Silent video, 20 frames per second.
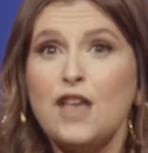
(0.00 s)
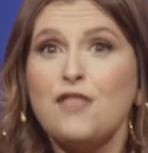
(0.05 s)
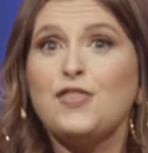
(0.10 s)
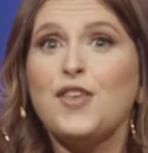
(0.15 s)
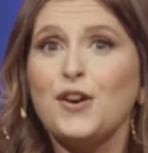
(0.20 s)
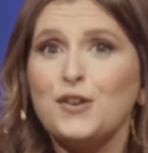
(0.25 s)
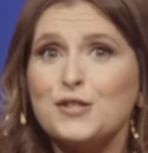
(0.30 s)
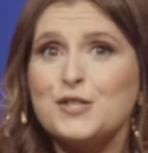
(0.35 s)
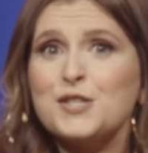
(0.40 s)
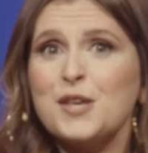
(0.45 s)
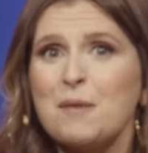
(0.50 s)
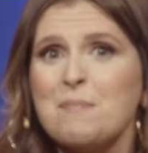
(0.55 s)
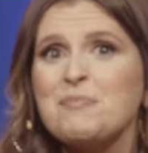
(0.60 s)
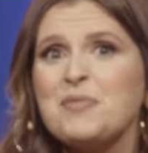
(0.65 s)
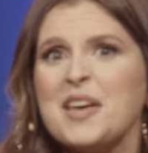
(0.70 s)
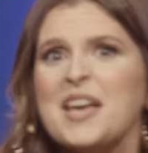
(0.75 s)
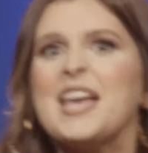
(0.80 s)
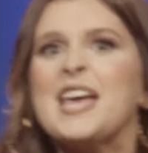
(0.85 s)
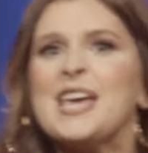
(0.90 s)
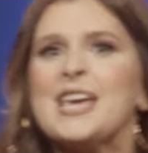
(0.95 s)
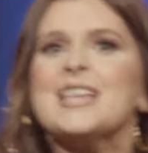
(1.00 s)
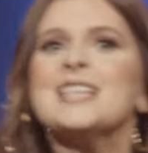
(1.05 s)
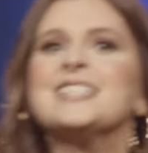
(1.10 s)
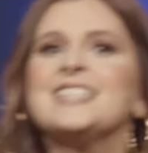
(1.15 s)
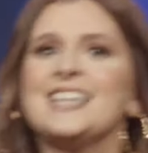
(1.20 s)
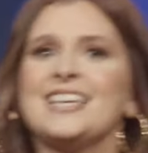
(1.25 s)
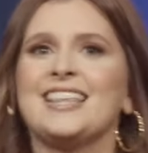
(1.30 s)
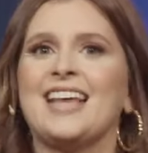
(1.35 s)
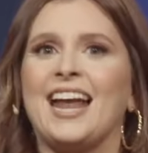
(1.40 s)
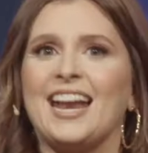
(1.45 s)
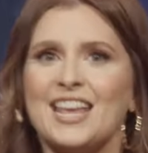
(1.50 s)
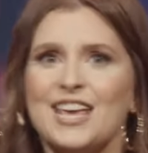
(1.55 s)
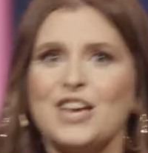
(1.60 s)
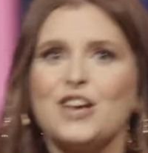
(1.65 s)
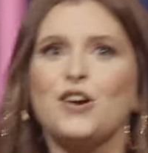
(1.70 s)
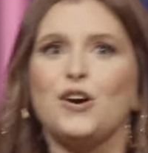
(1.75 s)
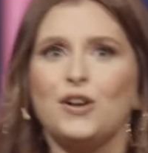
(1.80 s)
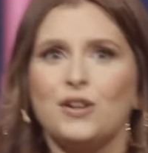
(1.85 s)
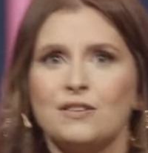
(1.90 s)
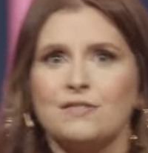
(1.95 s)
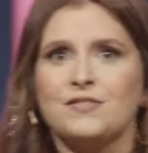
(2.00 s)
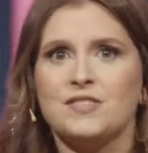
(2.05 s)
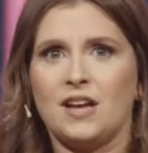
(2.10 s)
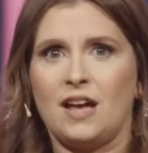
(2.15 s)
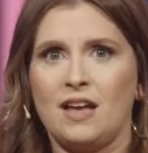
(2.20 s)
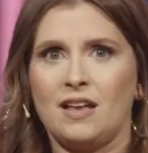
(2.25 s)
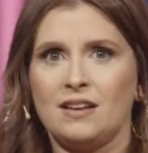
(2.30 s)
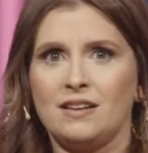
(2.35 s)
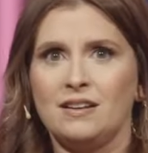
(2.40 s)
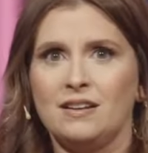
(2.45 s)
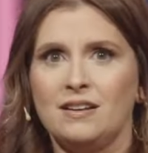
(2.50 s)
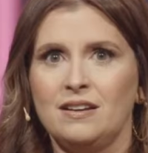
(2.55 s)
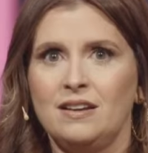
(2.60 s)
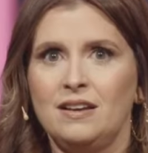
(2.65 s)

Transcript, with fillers: there's something easy that he could have done.